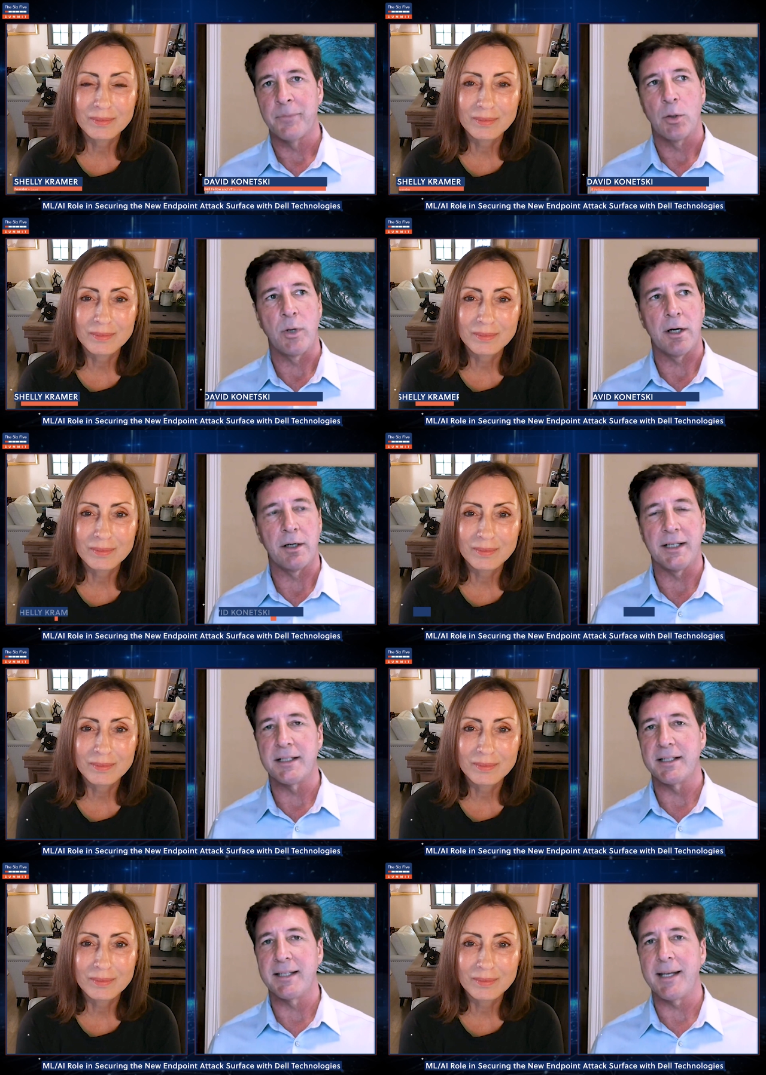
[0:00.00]
Speaker 1: where it
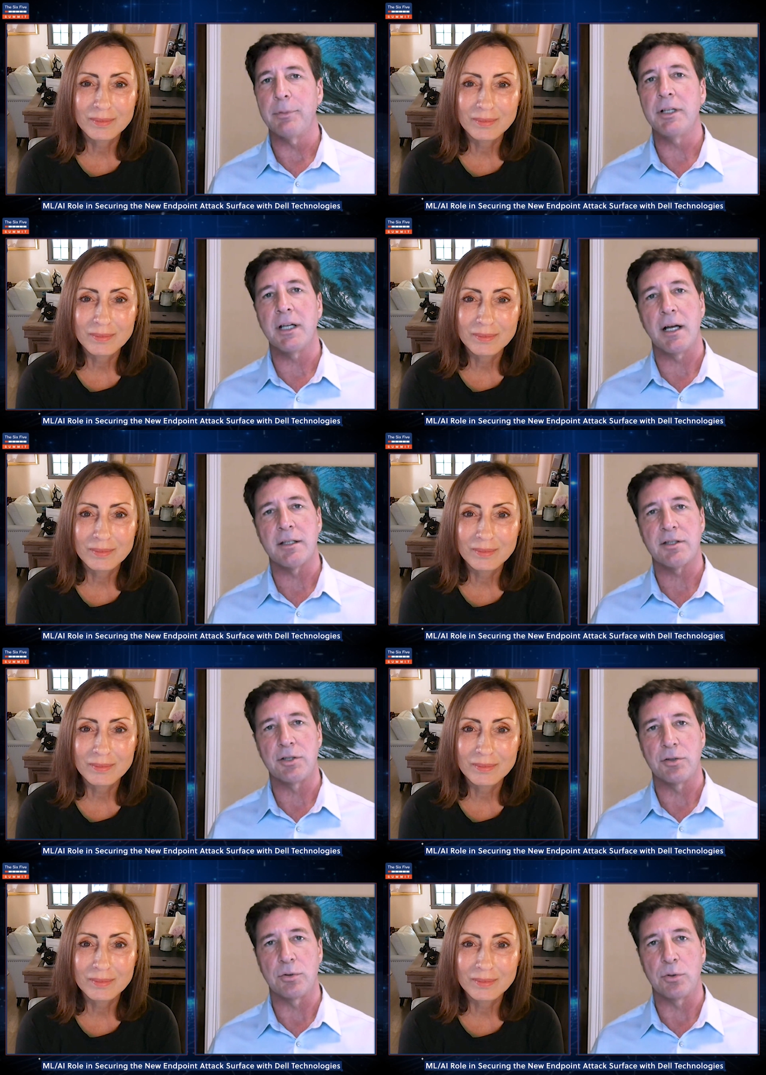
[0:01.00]
is enabling us
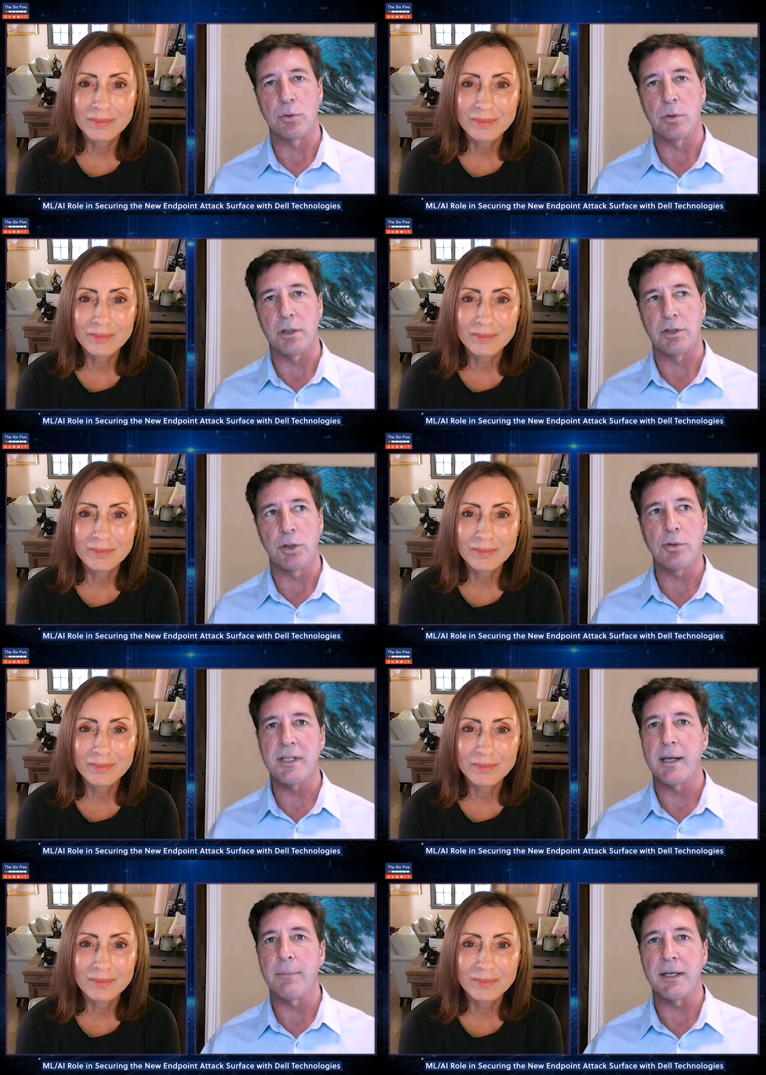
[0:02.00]
to use
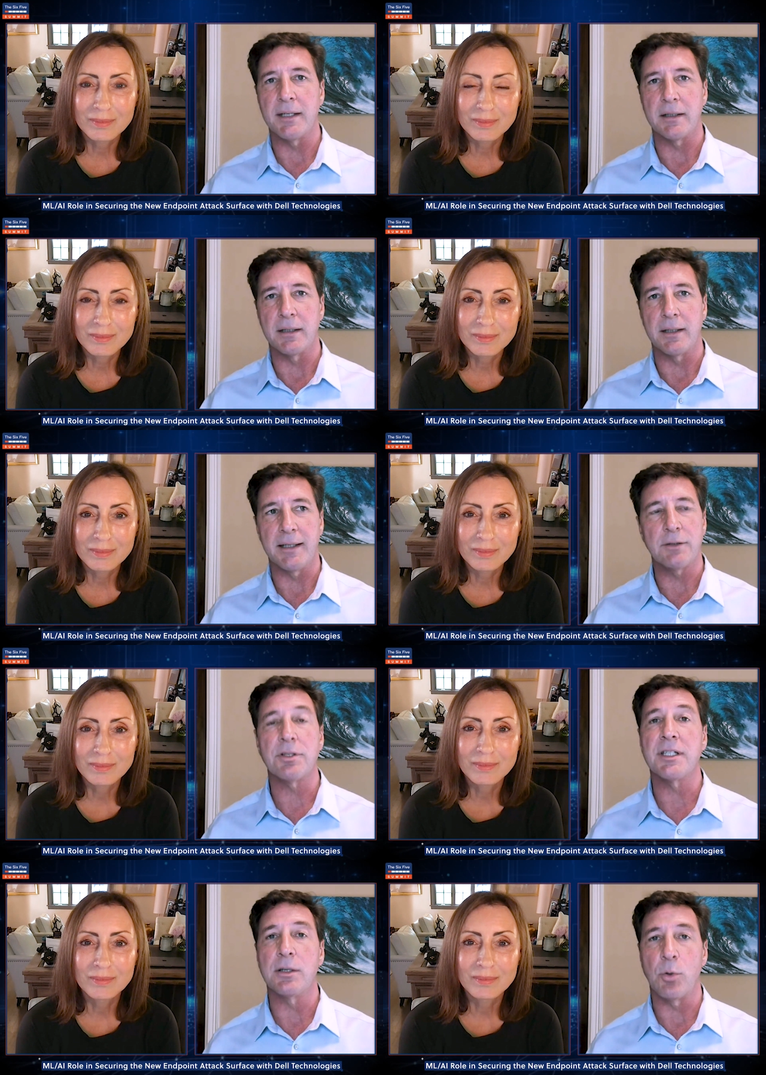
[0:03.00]
them in
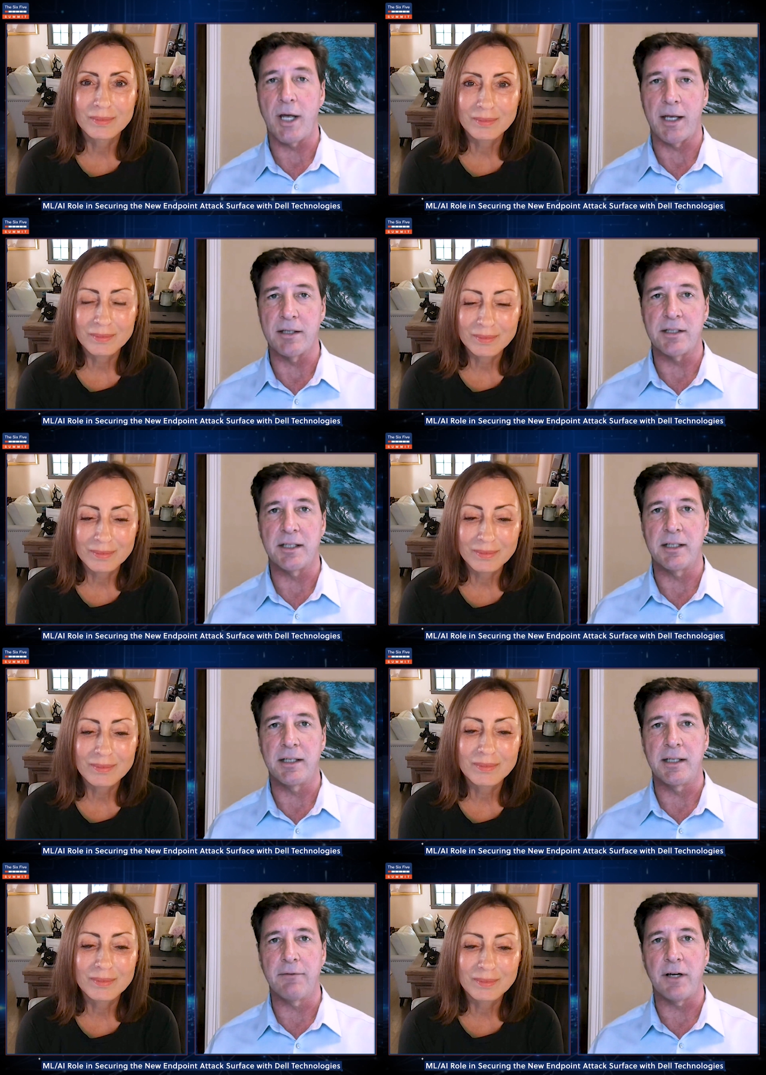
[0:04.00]
interesting ways to
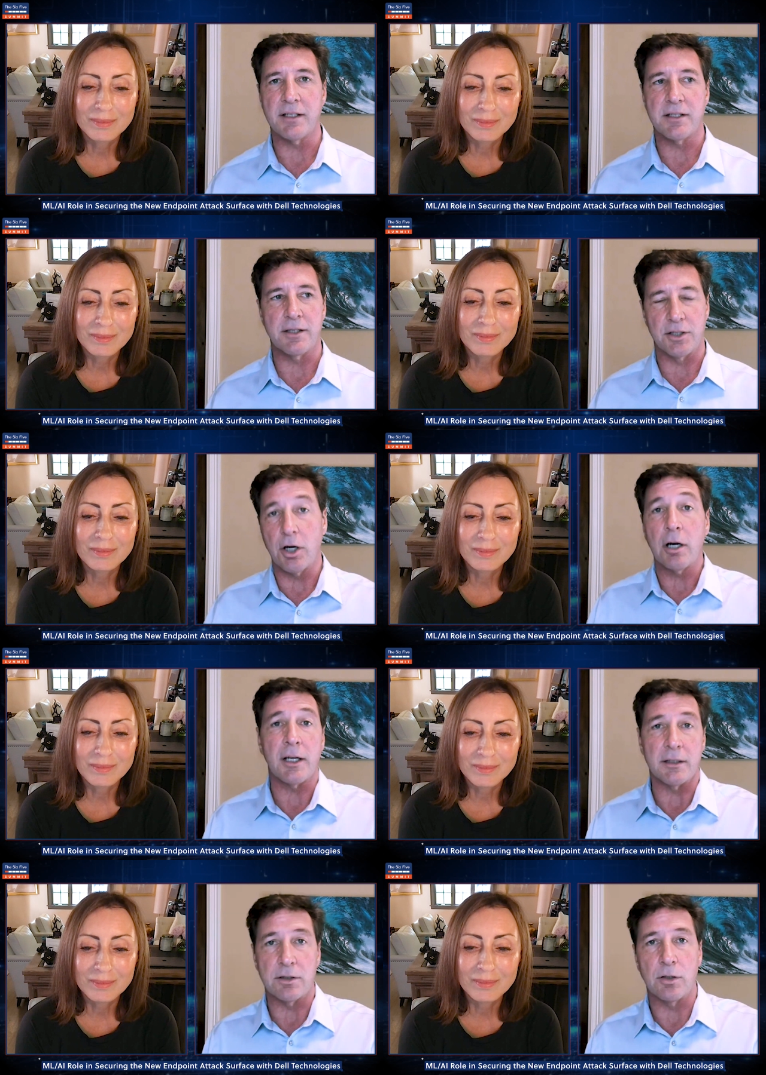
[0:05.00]
give us the
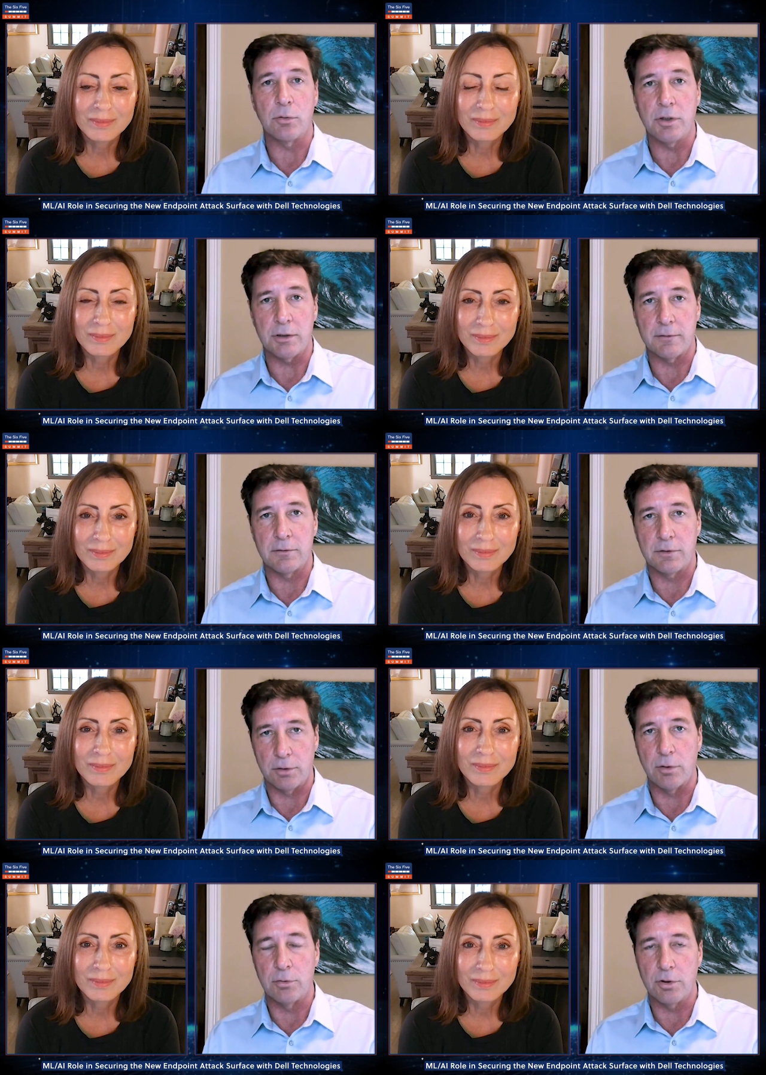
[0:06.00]
target to go look to
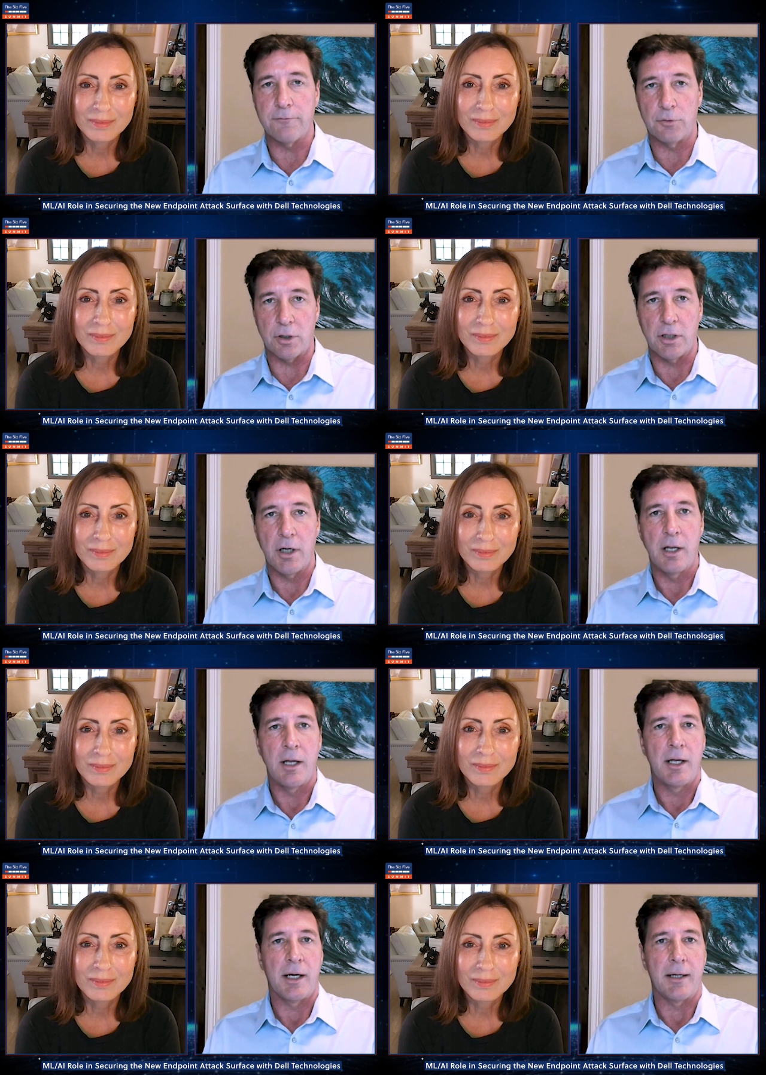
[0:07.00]
go look for.
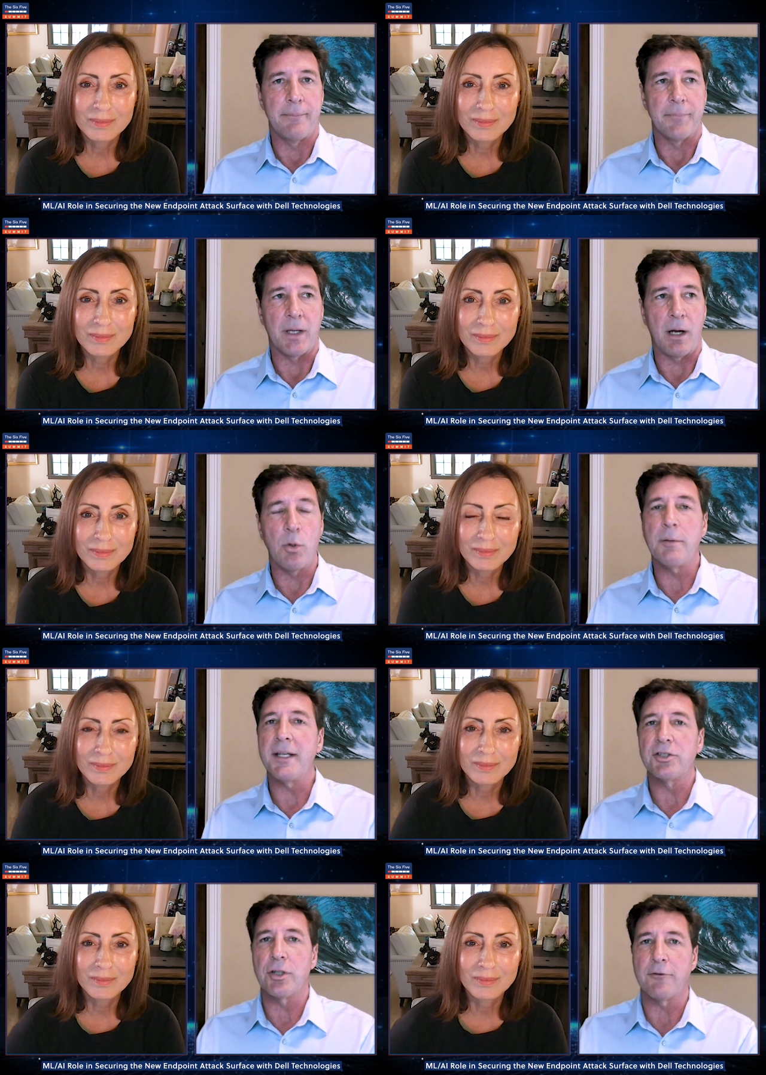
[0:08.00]
Um, I want to
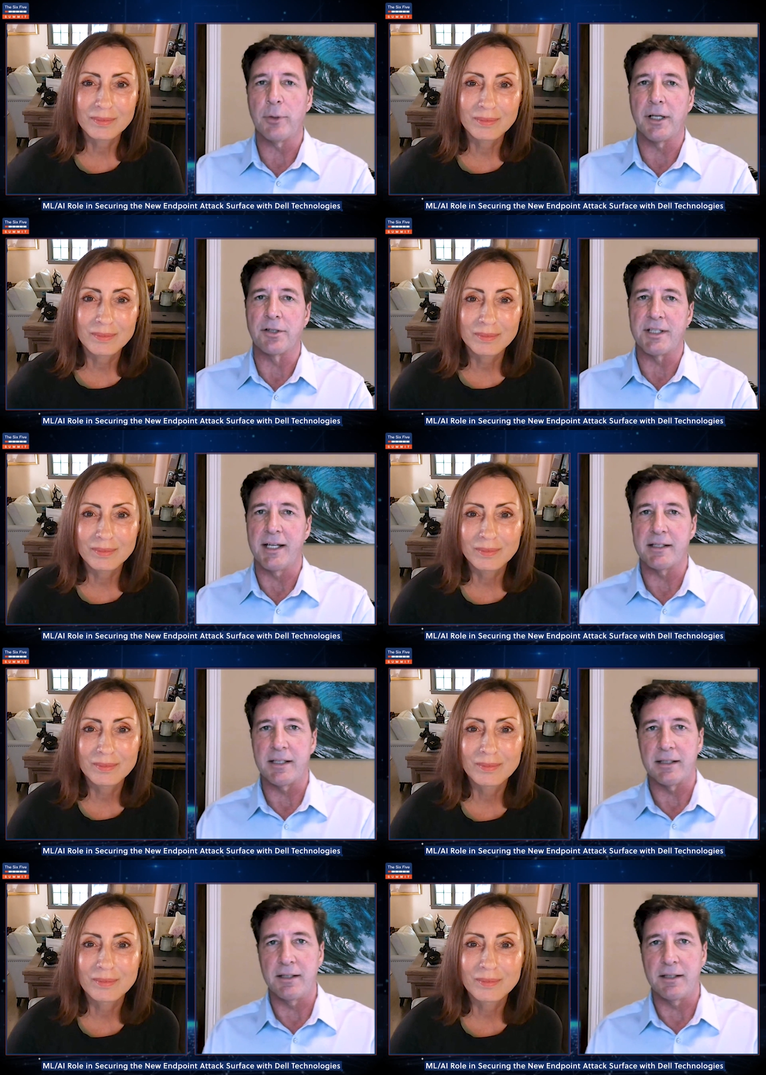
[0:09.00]
make sure everybody understands that